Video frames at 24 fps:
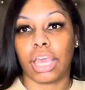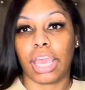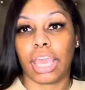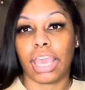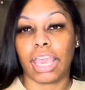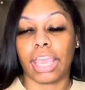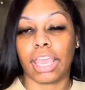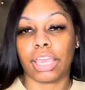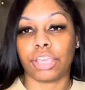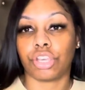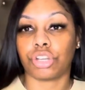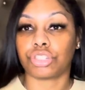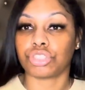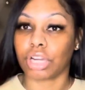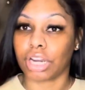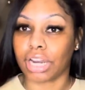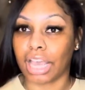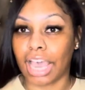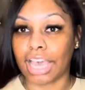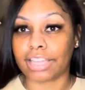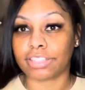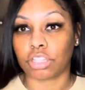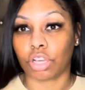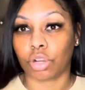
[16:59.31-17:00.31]
and you're trying
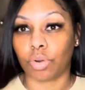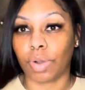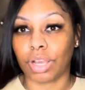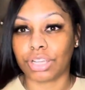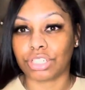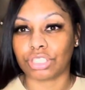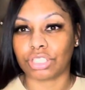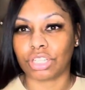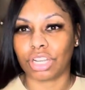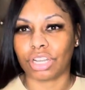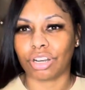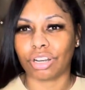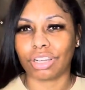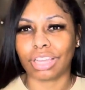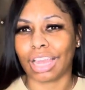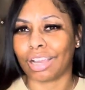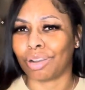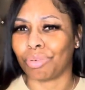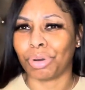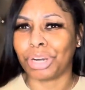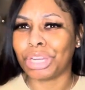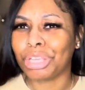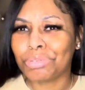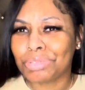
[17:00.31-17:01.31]
to ask a question and they're
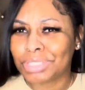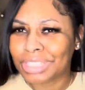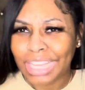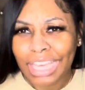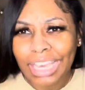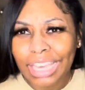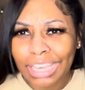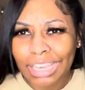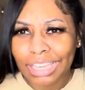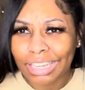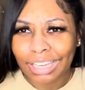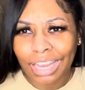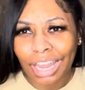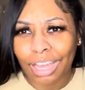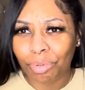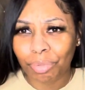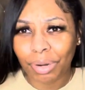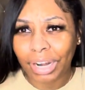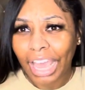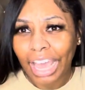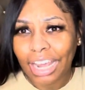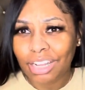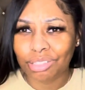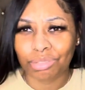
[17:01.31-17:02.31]
like what are you saying like
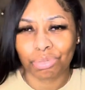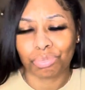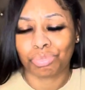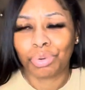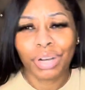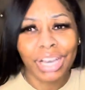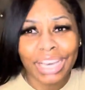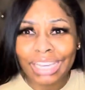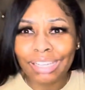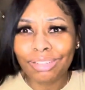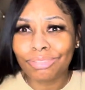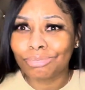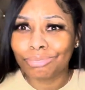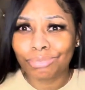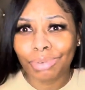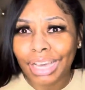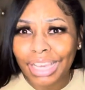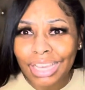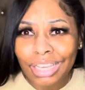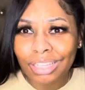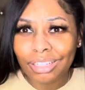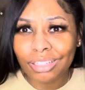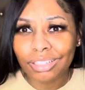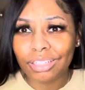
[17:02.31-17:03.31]
what as what
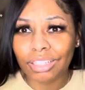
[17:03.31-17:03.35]
what